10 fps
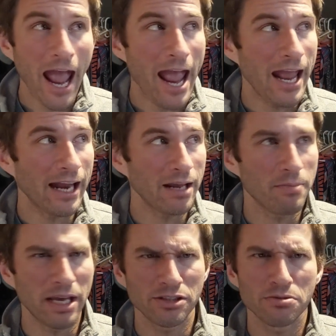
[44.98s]
and it
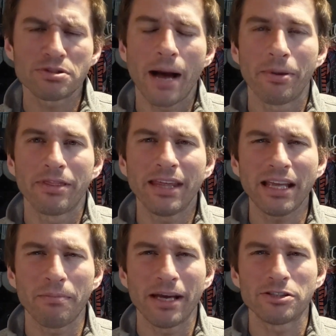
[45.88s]
makes you stop and
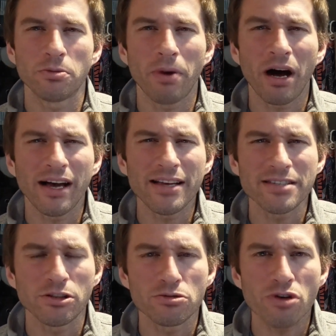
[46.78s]
think, it makes you pause,
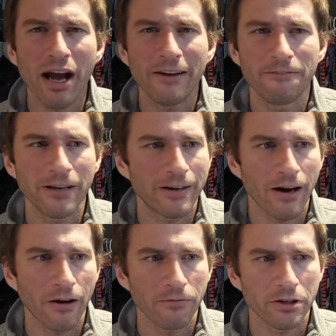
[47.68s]
and you try and figure
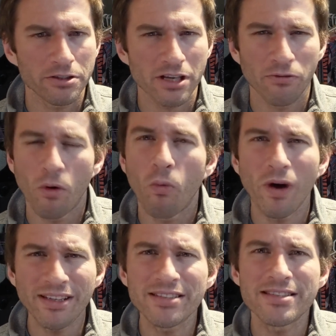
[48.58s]
out for yourself, well,
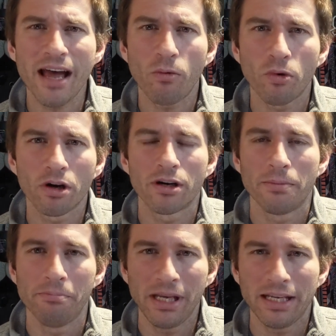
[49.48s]
what does that word
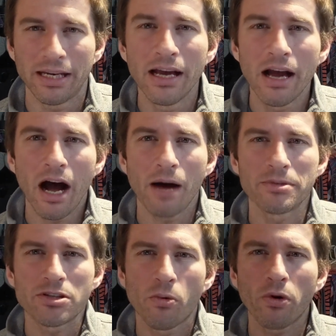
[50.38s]
mean?
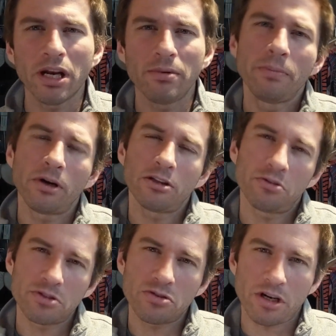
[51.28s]
And so we're going to be putting a
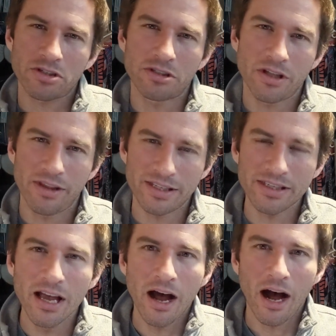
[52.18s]
little structure to
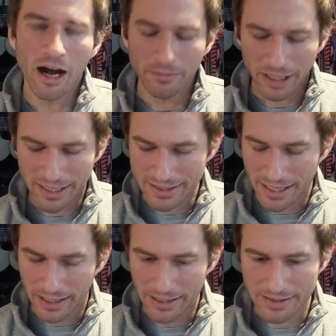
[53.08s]
this. Like I
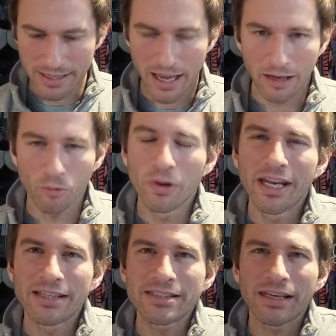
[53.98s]
said, it is a
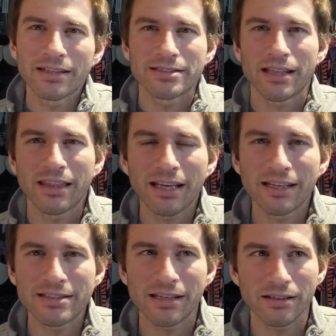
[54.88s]
reading skill, it's a
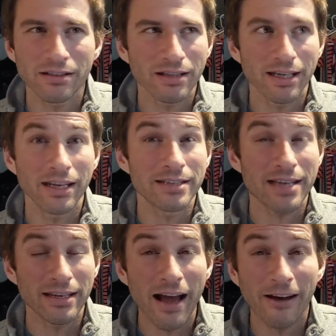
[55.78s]
thinking skill, it is
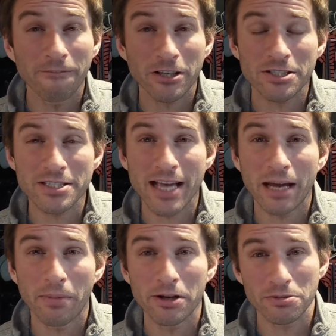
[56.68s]
a nonfiction
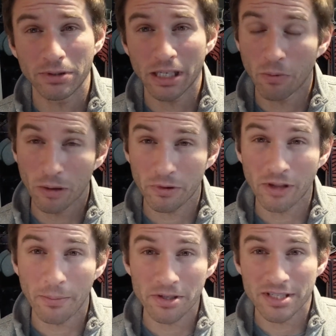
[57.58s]
signpost. We did one with
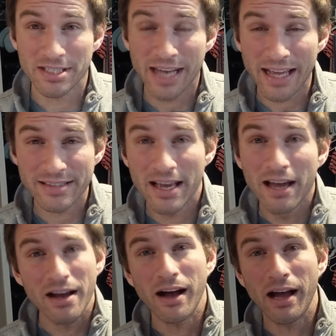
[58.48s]
numbers and stats,
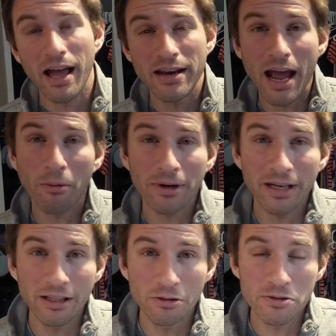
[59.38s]
and now we're
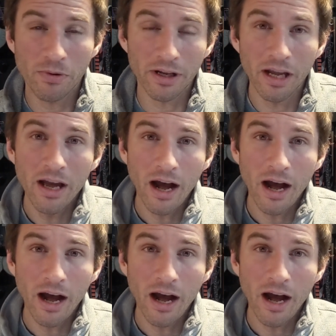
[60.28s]
going to use one